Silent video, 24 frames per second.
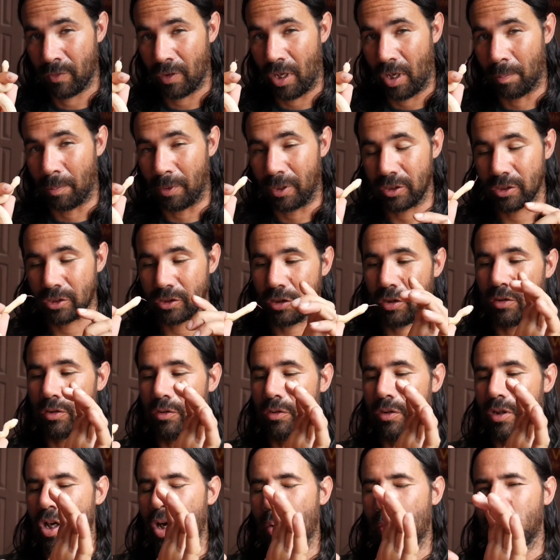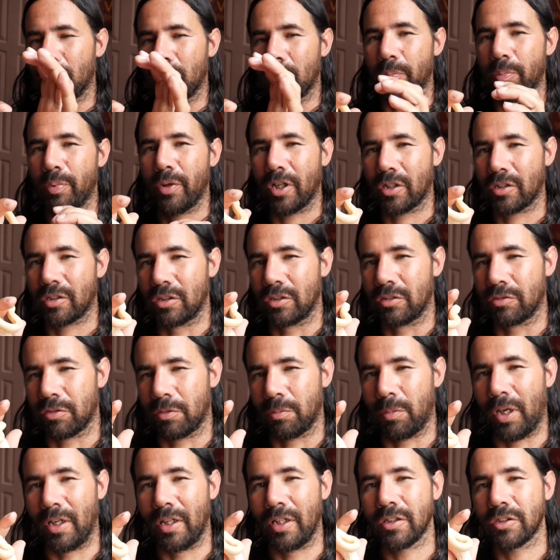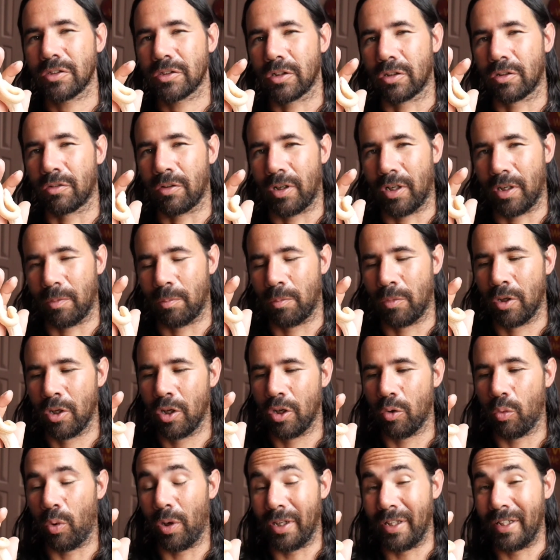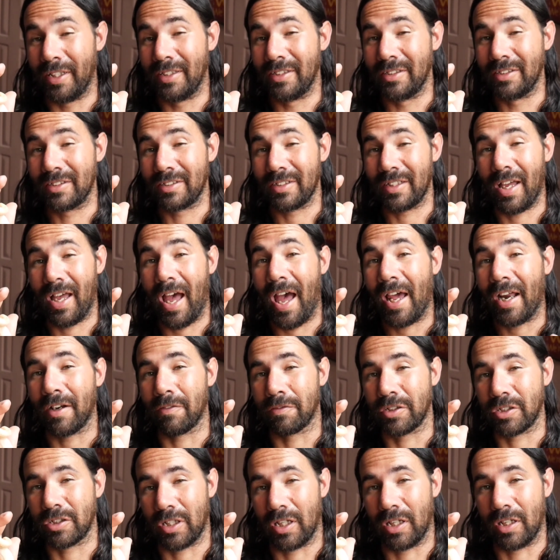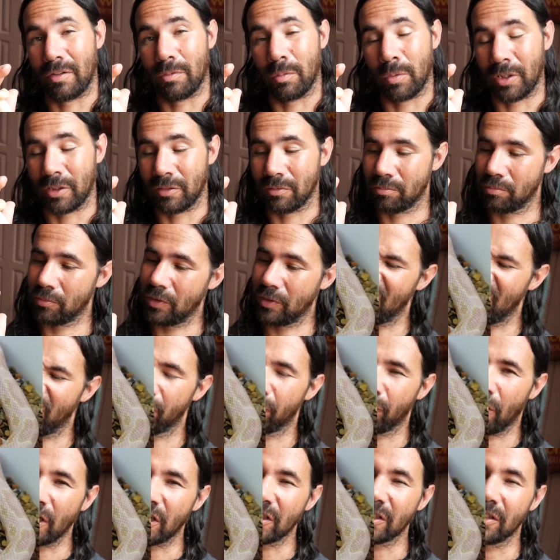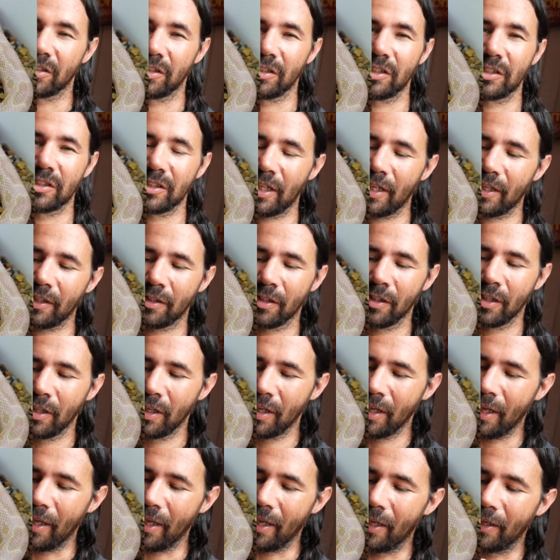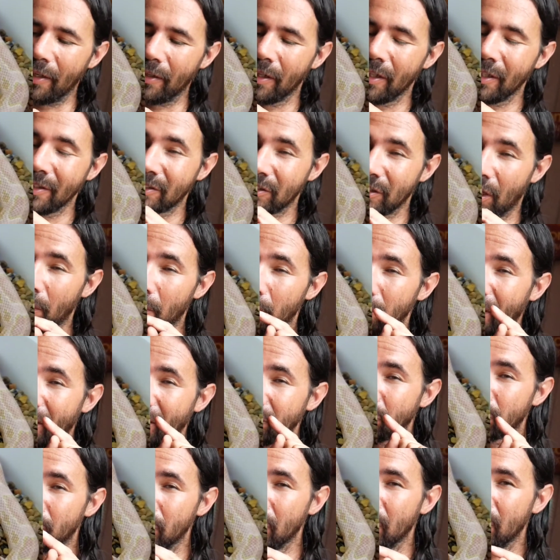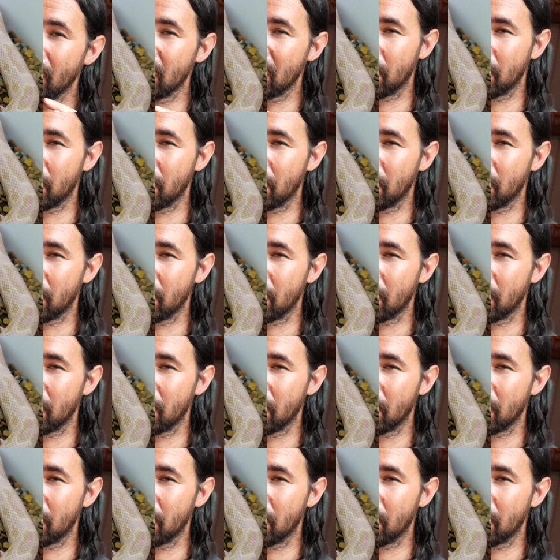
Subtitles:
I'm going to show you a couple of pictures from my Instagram when he's out of shed, when freshly shed, and something that's really